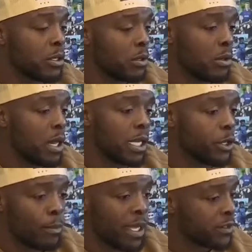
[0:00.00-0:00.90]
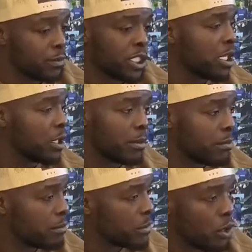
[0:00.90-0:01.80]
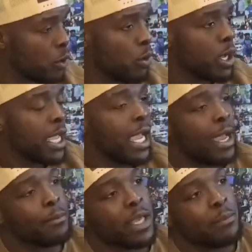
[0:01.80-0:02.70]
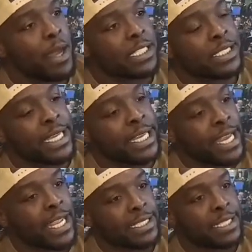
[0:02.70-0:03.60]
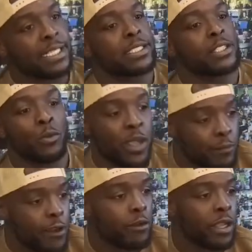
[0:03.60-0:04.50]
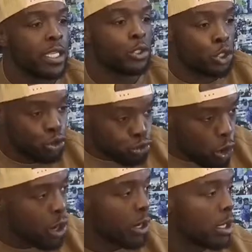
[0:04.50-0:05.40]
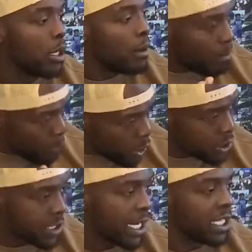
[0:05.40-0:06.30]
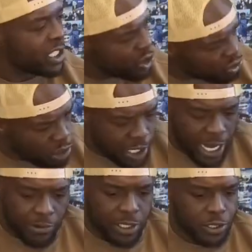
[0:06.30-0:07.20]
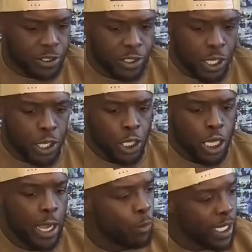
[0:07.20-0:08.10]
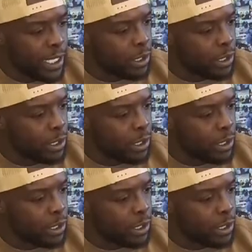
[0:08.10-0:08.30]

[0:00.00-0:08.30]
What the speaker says: So I'd known Baz from Gillingham. So, and me and Baz connected. So we're very strong personality, strong characters, and